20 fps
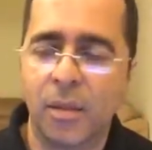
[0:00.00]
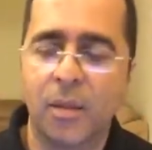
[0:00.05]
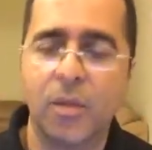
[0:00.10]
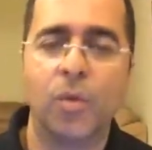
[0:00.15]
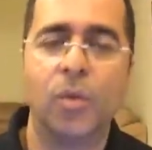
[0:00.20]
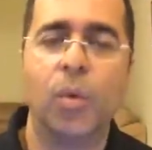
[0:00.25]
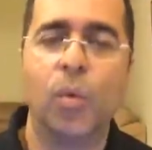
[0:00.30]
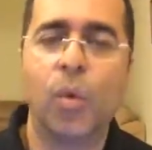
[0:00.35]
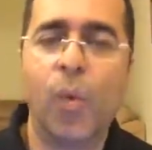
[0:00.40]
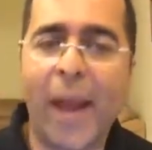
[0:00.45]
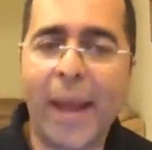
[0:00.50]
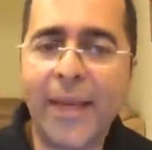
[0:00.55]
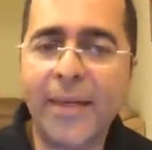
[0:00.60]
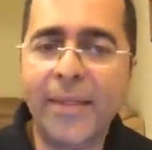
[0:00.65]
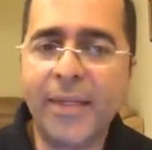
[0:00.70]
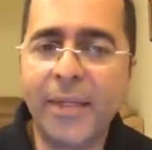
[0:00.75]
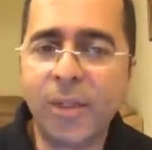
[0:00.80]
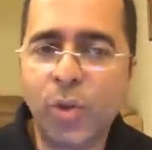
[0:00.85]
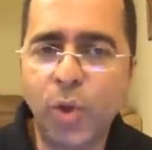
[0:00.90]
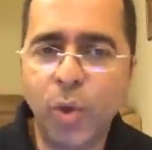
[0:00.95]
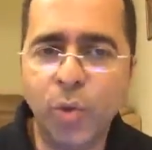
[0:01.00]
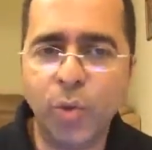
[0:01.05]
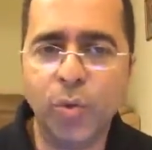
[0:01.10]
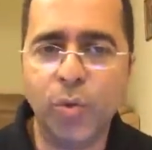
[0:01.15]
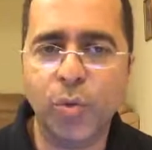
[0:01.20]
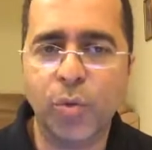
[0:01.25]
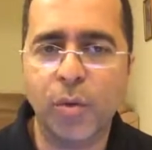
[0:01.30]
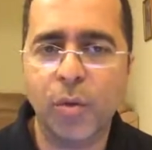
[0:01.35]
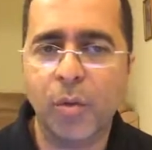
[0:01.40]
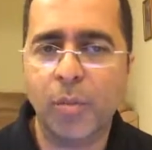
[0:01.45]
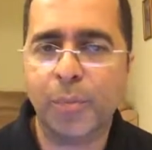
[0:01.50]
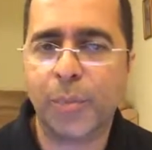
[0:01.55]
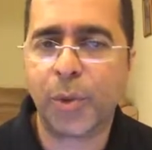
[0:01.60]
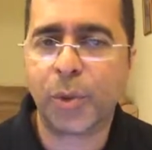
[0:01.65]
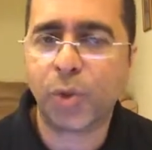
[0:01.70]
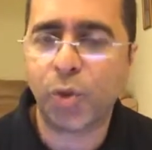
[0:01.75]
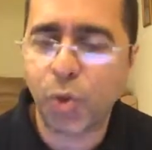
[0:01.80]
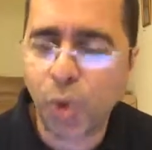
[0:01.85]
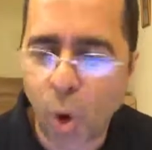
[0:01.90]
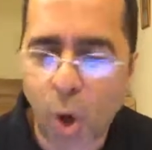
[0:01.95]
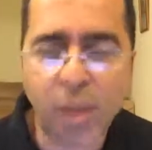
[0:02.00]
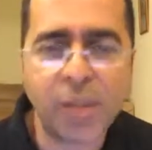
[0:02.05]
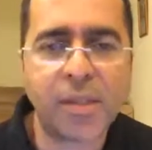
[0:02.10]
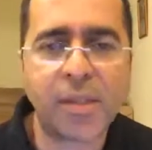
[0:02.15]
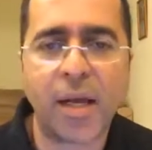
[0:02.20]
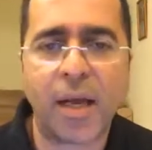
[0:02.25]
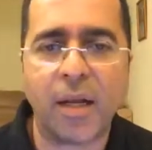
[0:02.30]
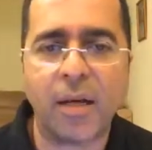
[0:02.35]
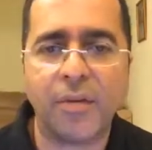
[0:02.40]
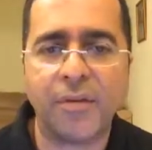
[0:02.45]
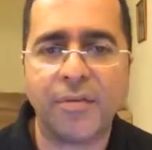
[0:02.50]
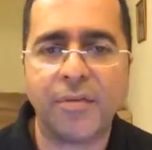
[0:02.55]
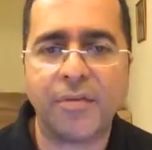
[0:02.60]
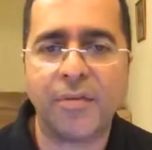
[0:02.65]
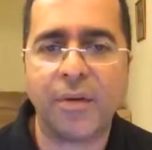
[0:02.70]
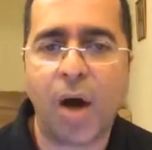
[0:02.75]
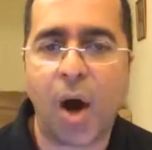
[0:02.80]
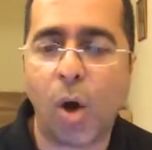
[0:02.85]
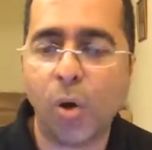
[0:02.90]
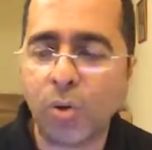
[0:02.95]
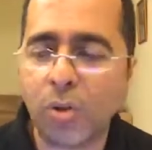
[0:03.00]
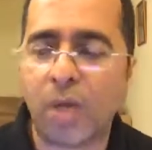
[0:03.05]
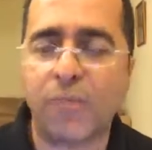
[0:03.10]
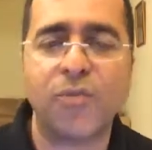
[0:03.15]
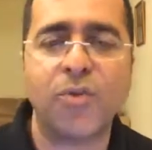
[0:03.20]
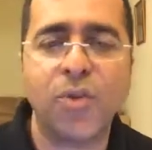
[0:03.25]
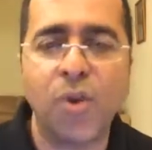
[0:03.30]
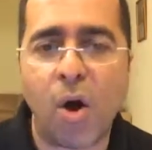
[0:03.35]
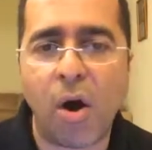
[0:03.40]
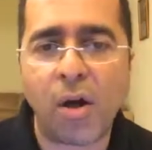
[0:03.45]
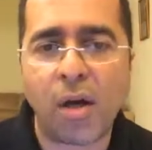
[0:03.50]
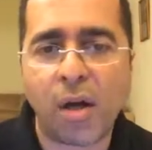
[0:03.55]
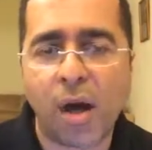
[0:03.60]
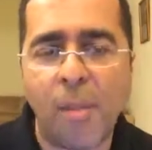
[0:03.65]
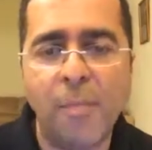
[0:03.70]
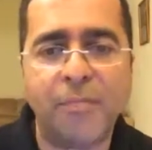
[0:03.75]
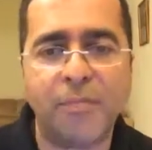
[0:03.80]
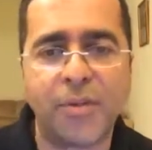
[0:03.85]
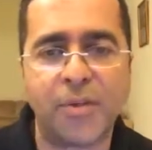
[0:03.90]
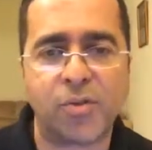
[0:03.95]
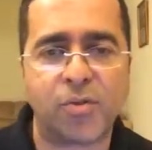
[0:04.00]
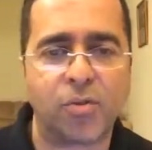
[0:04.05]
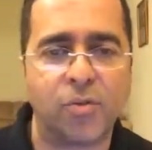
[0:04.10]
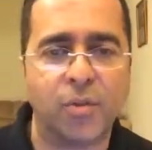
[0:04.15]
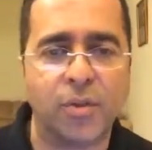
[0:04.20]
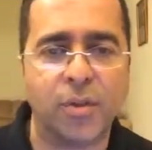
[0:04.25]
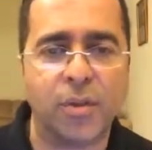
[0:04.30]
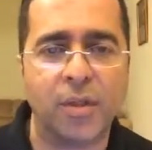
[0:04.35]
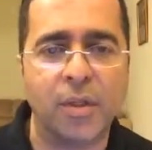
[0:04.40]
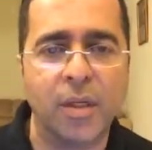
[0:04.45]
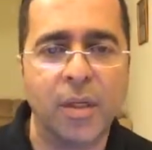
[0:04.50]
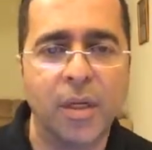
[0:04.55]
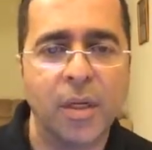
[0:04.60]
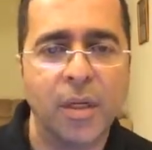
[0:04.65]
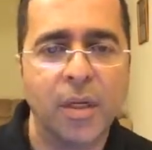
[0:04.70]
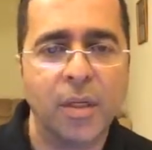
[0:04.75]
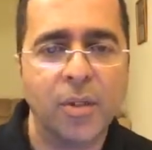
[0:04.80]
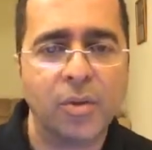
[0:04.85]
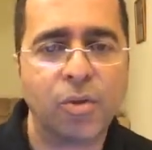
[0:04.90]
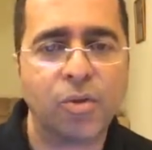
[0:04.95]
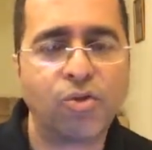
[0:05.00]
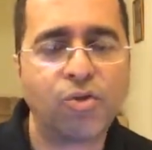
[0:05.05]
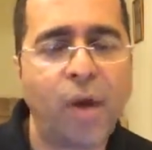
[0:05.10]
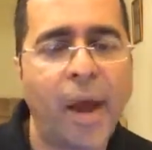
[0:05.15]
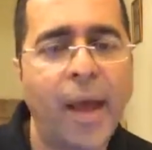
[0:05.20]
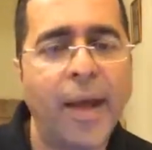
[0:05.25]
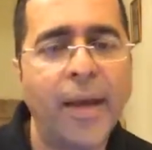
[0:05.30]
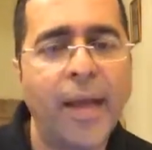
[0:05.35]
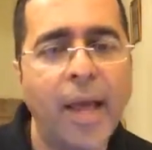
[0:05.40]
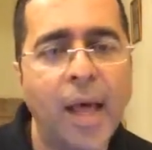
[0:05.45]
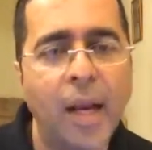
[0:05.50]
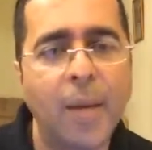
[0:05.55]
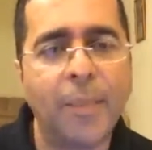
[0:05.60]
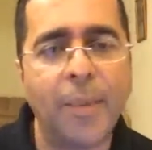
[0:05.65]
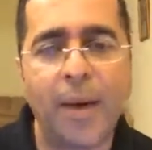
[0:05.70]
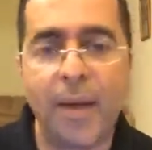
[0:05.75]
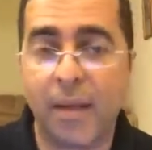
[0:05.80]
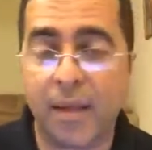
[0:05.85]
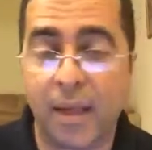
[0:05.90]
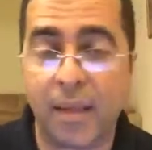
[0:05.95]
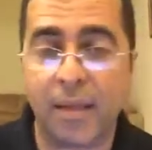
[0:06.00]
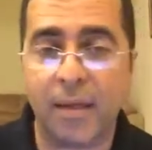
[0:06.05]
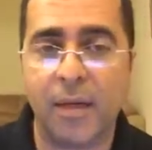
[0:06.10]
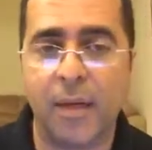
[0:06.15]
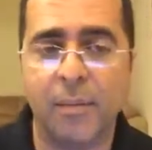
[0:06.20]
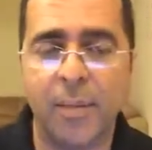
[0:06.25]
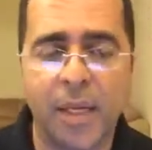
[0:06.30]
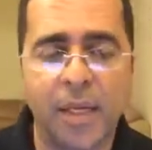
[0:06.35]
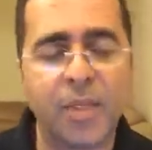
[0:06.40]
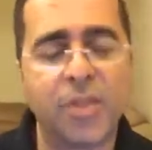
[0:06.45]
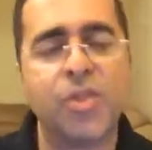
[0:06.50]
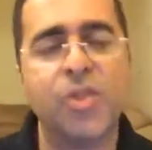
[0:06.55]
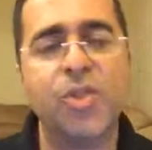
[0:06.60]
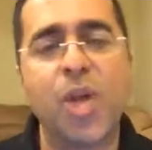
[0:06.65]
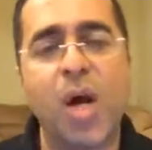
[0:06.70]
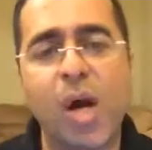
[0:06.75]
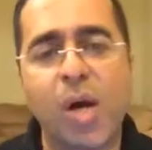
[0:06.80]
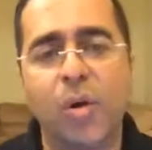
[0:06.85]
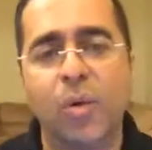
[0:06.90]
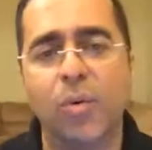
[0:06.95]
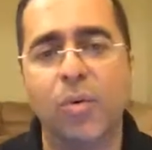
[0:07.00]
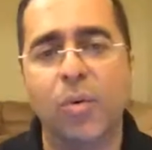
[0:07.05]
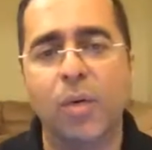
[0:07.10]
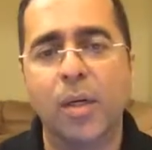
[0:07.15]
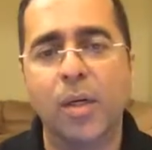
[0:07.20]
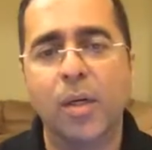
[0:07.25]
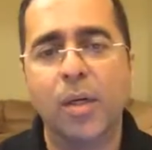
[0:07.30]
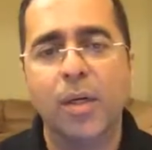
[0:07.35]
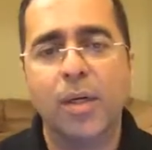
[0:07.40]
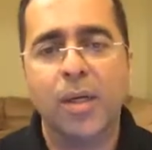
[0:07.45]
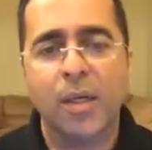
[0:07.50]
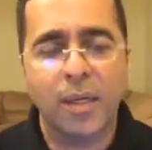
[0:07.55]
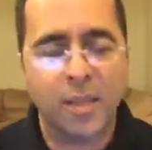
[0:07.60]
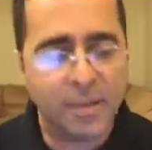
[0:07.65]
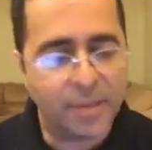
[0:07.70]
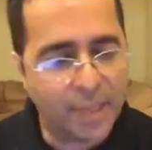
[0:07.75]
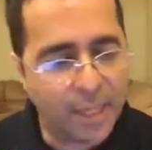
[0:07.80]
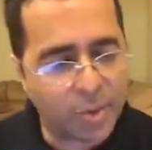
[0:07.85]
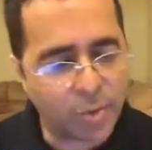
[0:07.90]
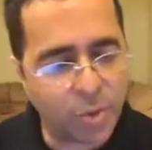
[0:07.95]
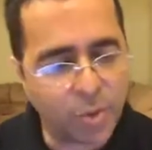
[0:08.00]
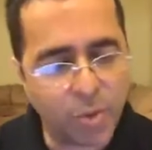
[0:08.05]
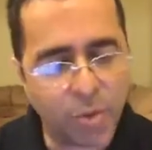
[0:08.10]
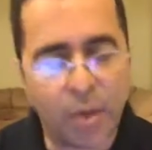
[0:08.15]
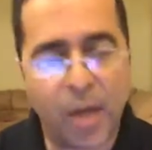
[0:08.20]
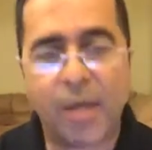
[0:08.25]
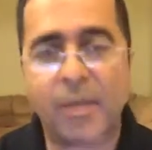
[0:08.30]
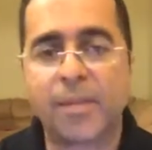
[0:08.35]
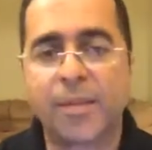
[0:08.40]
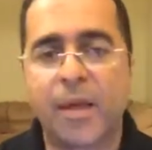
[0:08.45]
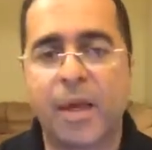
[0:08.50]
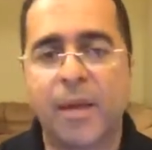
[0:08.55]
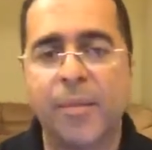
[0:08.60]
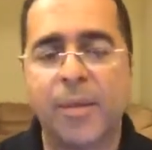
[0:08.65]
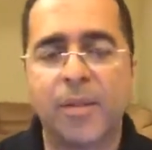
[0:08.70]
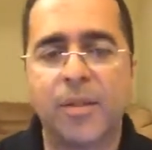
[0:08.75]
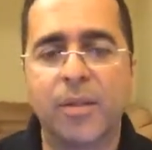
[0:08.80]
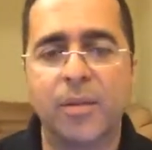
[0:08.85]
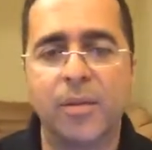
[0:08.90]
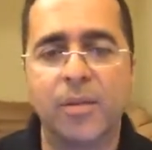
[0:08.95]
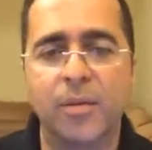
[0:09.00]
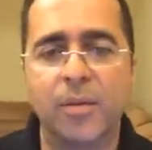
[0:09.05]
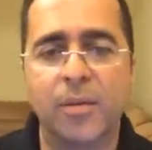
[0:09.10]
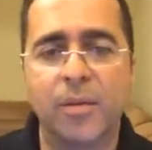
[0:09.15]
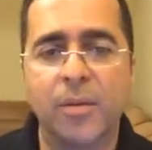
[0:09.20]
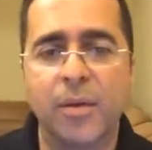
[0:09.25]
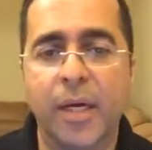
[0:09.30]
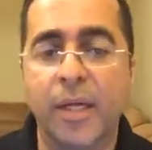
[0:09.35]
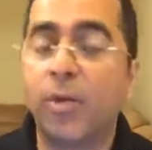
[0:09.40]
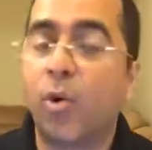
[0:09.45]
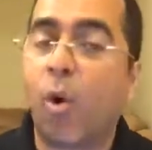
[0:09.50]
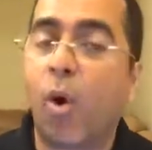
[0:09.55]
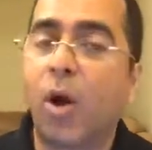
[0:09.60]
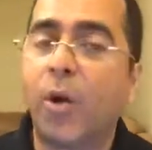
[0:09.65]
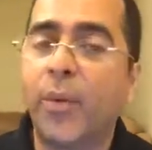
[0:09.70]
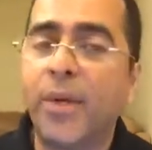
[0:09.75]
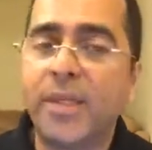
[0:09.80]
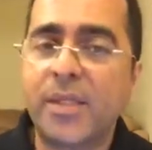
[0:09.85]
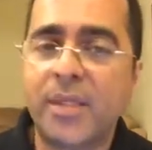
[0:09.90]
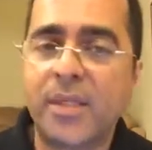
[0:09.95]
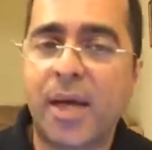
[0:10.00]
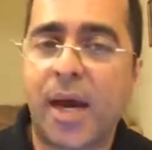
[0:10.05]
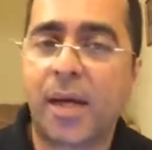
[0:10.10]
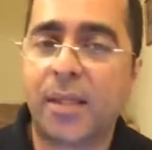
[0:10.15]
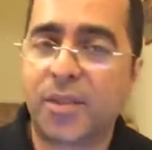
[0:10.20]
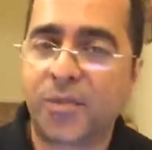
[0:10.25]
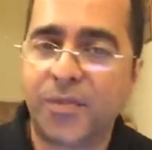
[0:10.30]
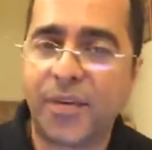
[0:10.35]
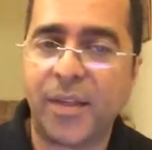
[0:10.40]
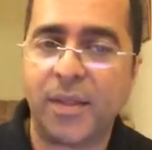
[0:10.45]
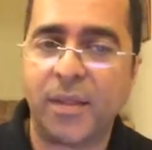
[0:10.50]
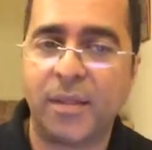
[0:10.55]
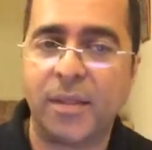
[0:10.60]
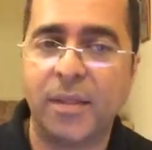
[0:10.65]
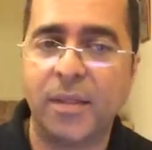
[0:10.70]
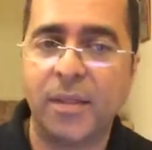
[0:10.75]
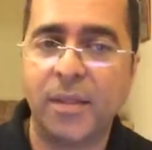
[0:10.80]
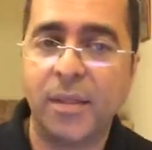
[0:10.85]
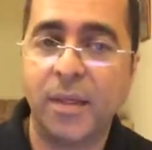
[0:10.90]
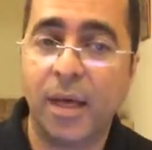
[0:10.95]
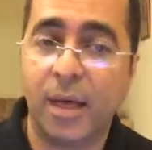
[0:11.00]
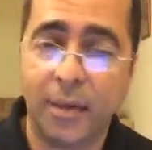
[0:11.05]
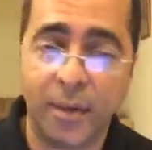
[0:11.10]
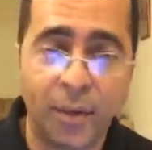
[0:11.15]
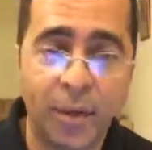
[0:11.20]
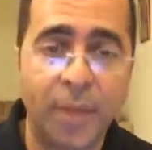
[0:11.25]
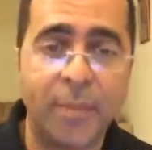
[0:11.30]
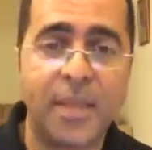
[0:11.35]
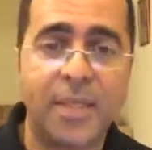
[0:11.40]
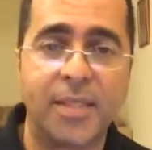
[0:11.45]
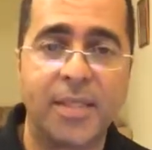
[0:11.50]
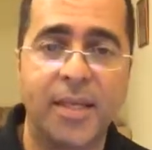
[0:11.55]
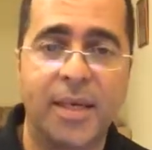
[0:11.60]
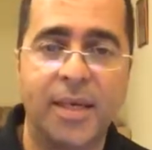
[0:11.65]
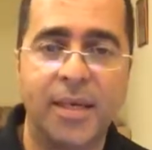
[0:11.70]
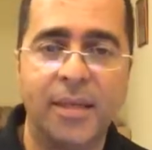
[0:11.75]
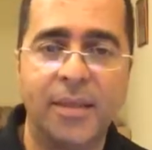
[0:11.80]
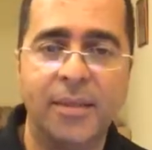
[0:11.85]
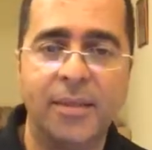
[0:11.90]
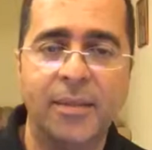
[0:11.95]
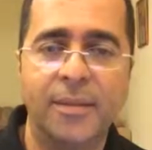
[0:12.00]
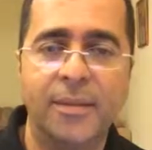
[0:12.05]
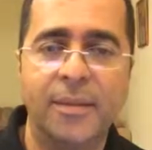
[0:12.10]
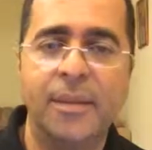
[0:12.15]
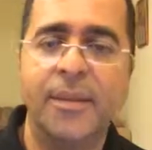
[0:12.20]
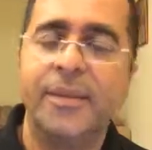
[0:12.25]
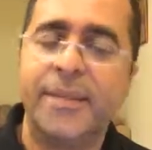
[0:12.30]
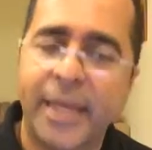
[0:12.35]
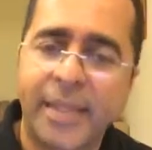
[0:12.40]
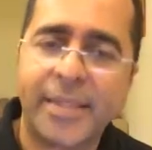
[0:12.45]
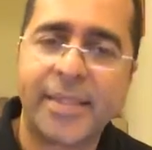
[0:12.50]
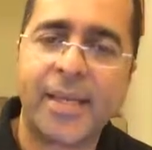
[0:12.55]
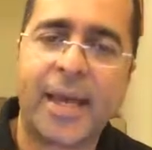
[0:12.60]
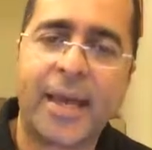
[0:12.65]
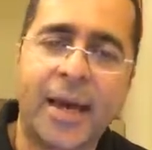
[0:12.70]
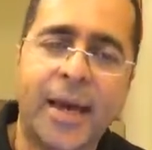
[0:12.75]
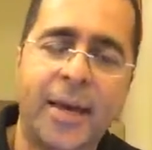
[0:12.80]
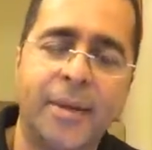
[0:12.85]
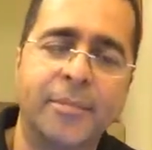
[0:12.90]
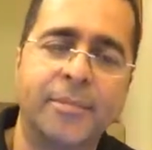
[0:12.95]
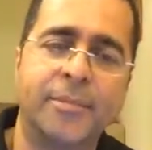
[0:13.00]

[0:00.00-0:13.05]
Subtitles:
When did you put yourself out of your comfort zone to try and help another? Because now, that's what you're asking me to do. It always starts, Phil. I know you're busy, eh? Yes, I am.